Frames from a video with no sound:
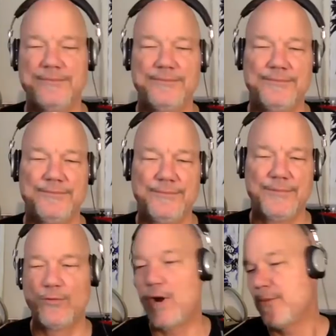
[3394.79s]
it's West
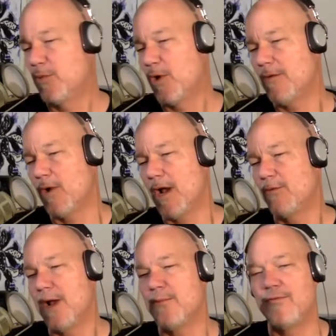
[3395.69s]
Coast. Right, okay.
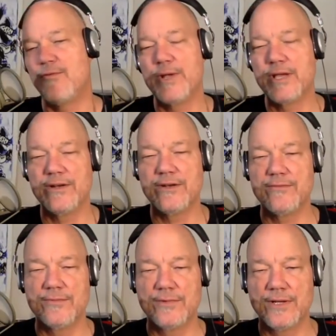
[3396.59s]
right before we go
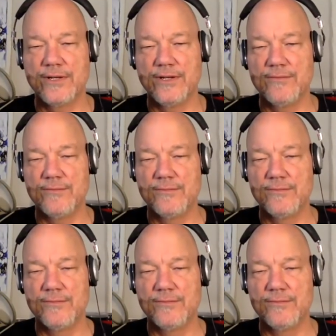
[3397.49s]
to